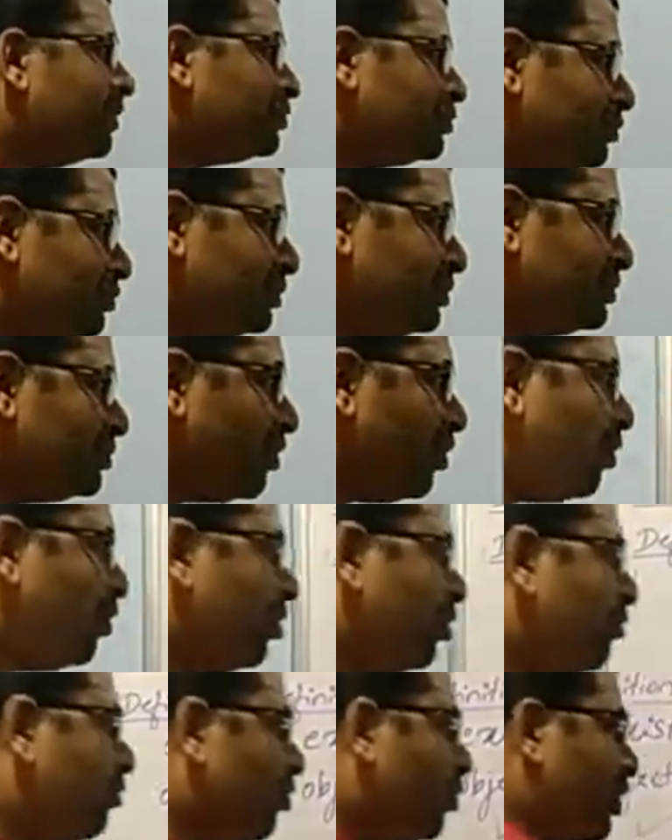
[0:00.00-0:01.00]
So this is all
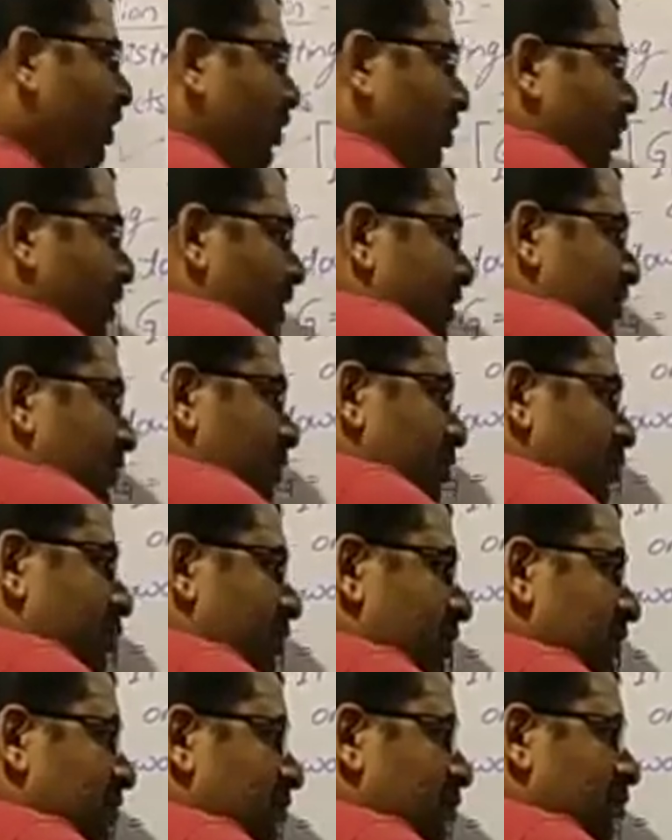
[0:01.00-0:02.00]
about regarding the
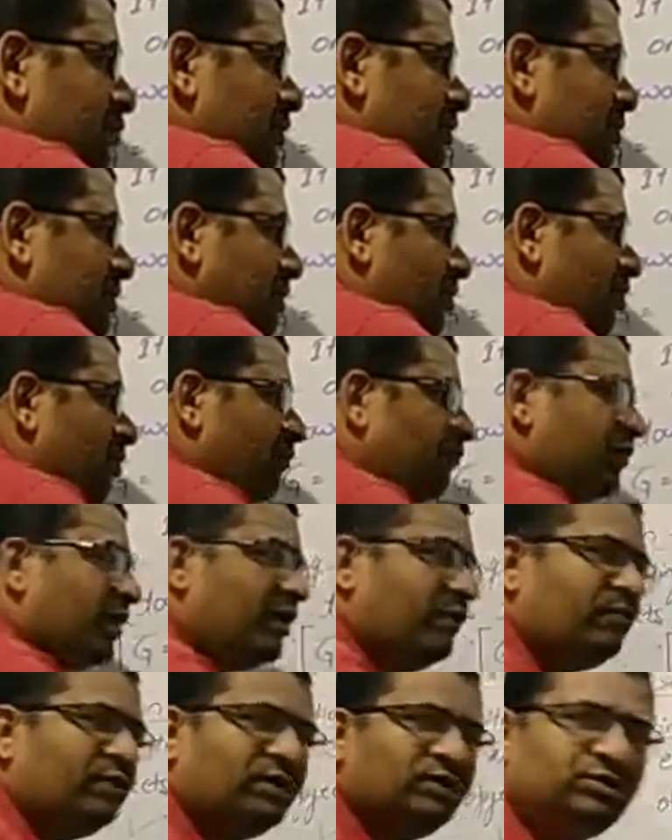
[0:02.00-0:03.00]
Newton's universal law of
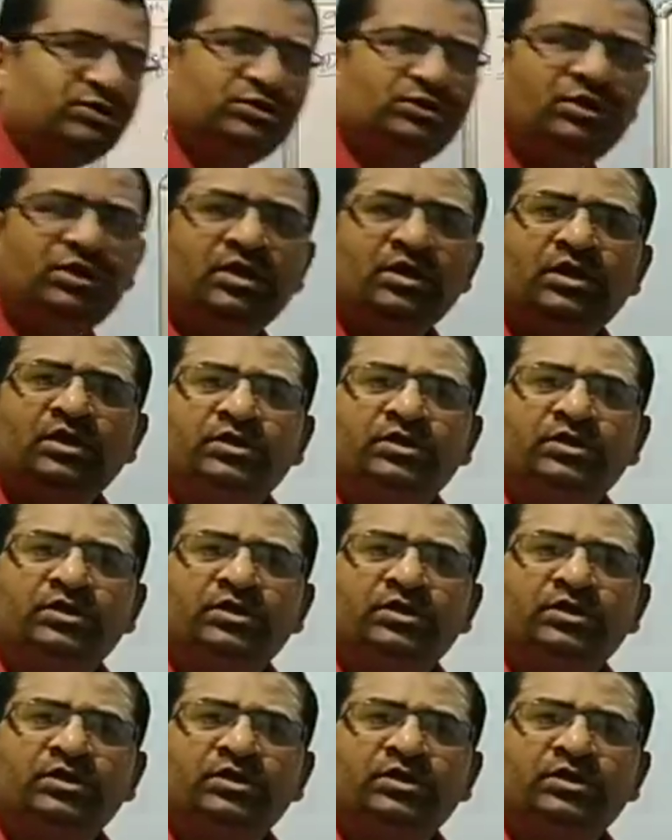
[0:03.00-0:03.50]
gravitation.